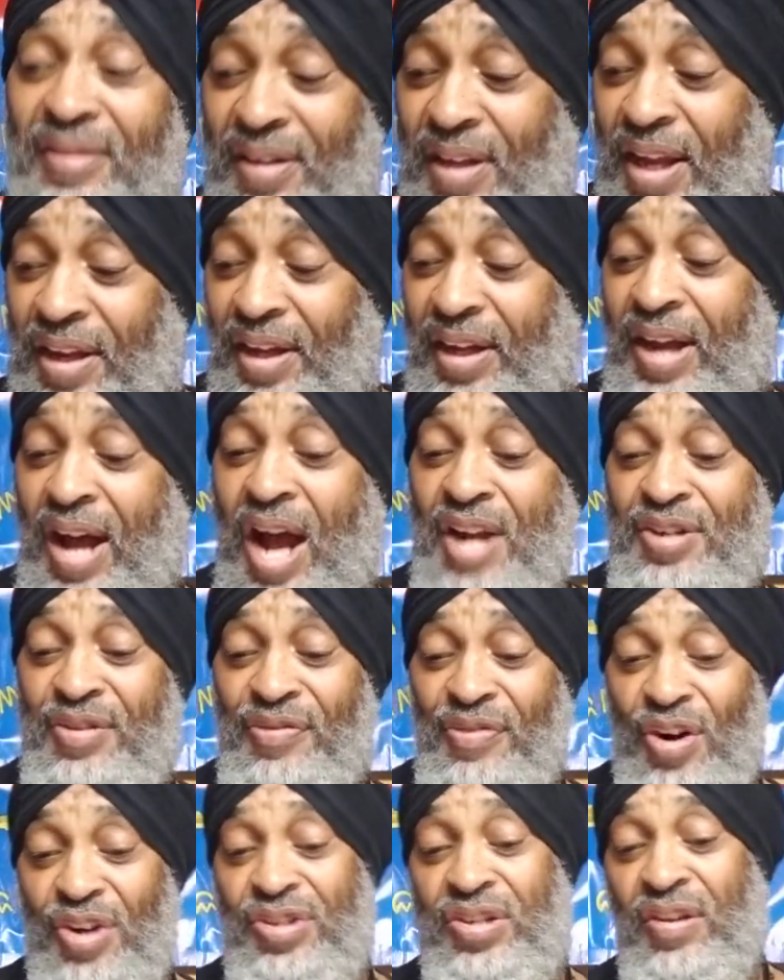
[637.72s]
And the
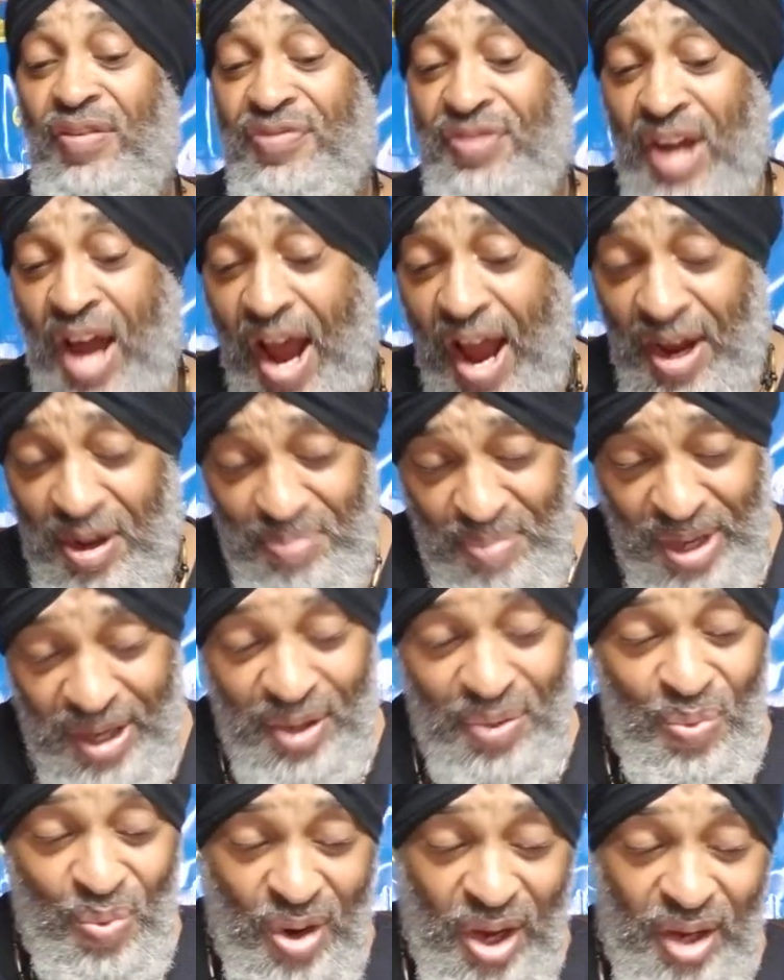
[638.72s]
controversy of Zion
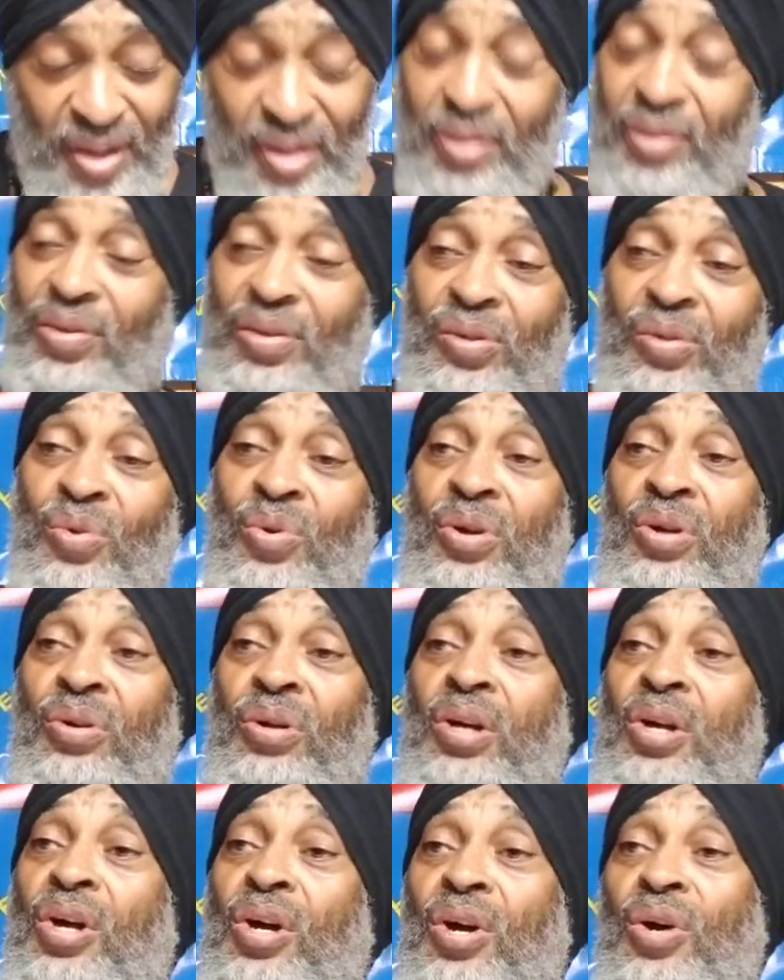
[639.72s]
meaning what?
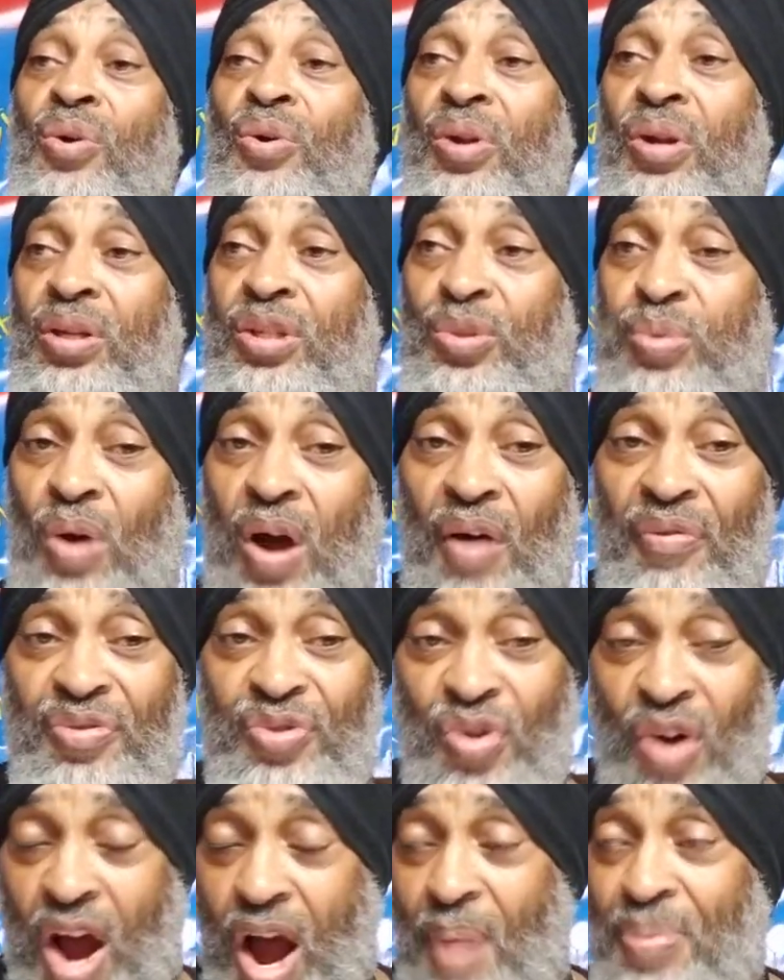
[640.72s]
Who the 12
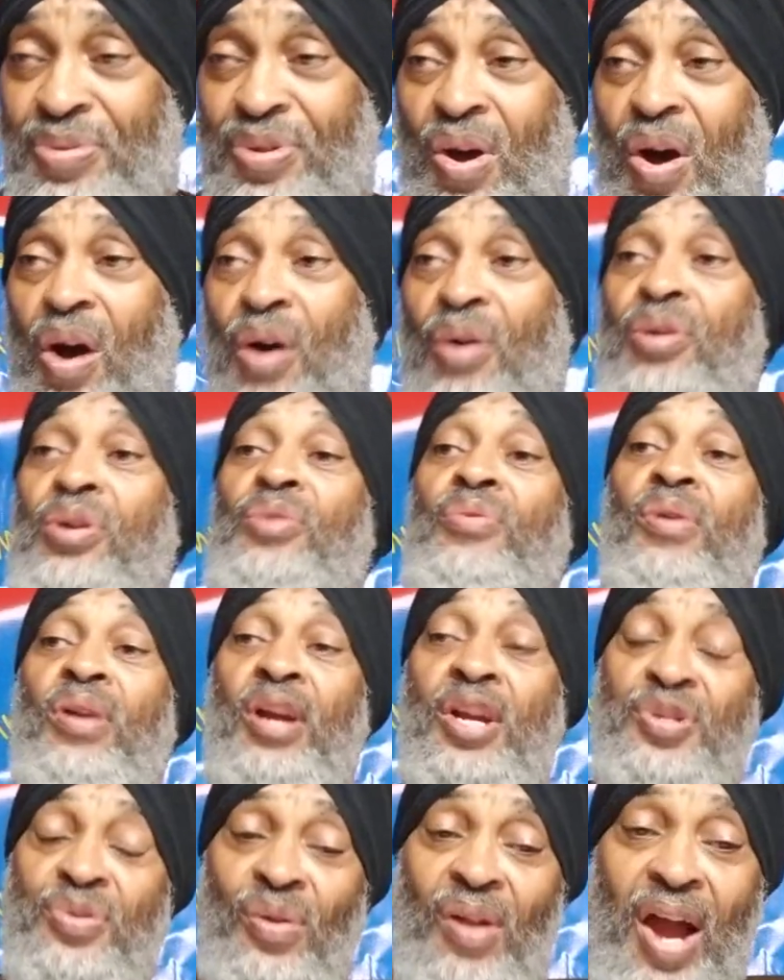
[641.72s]
tribes are, who the
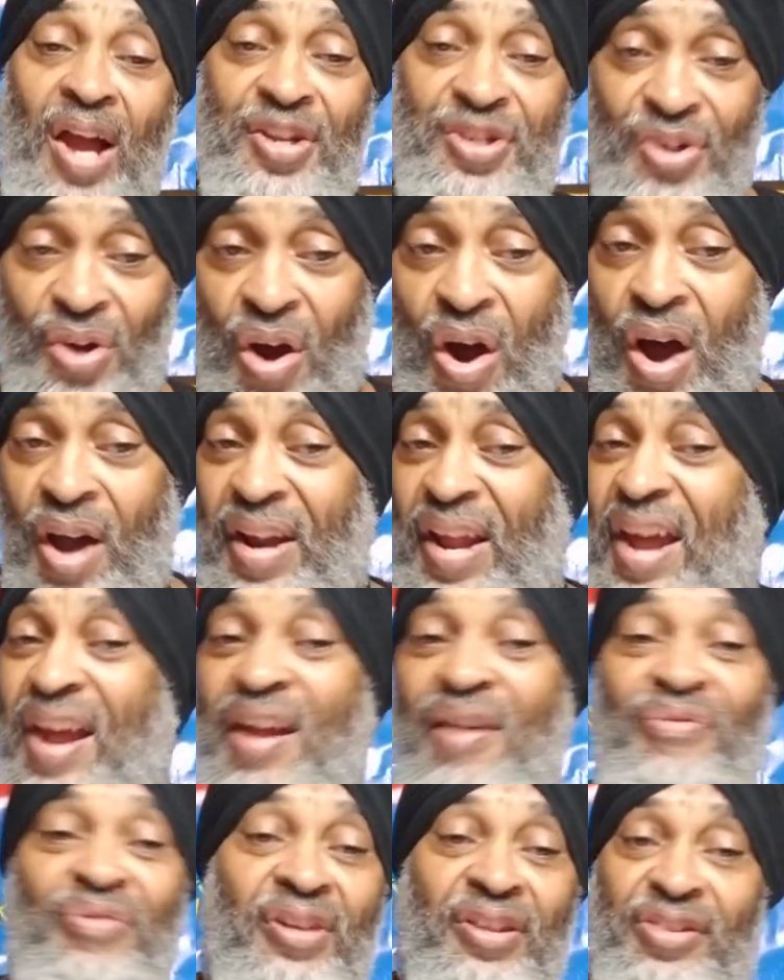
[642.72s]
Israelites are, and
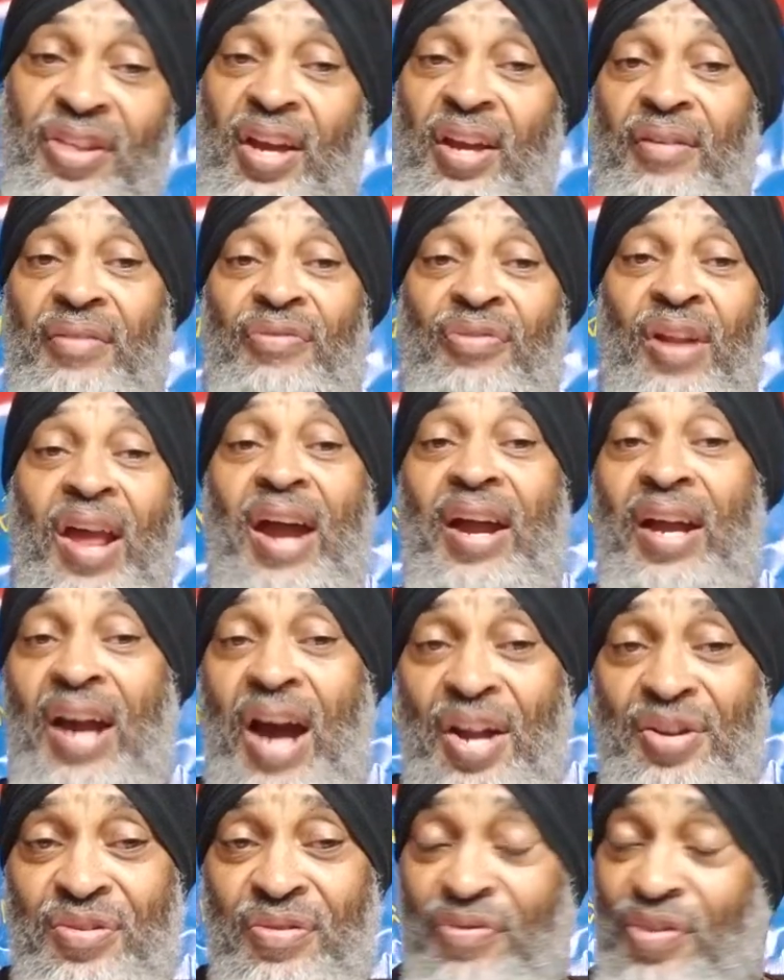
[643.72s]
everything for that
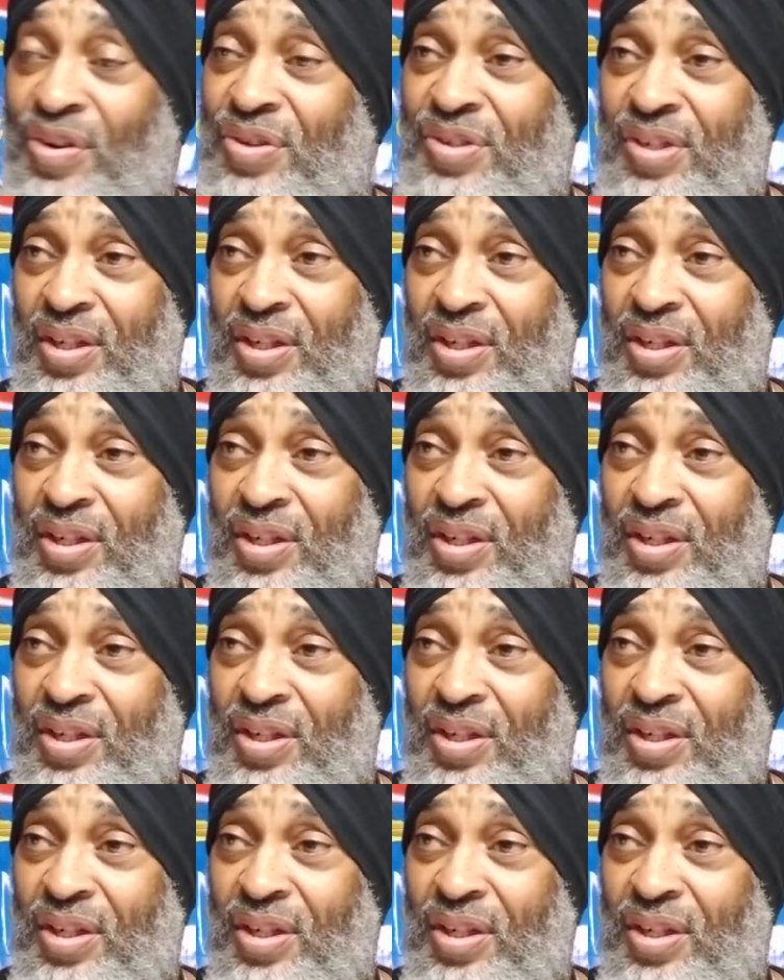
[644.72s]
controversy.